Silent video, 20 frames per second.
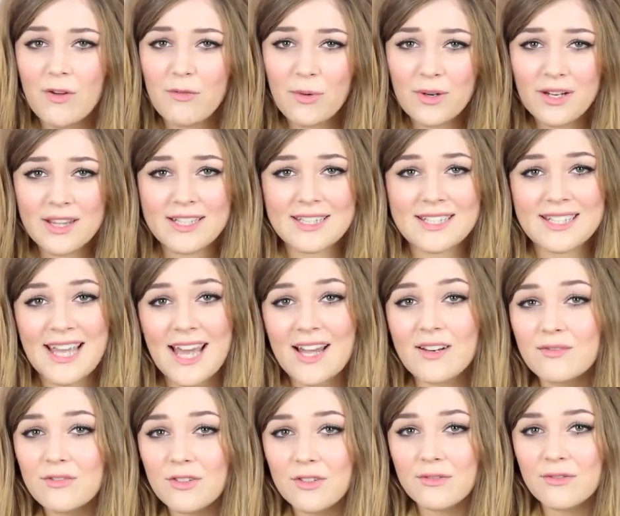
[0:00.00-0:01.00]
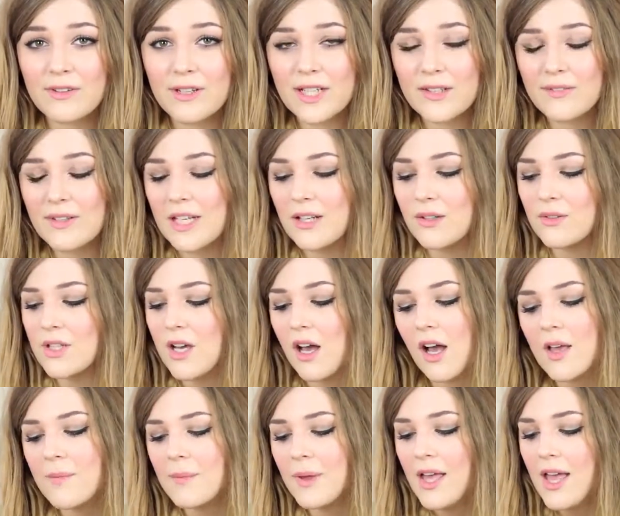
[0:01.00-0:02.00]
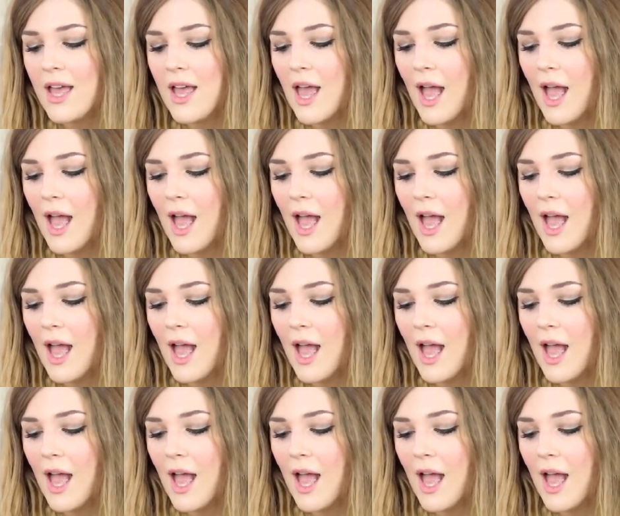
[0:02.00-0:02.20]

I've wanted this again for a really, really long time.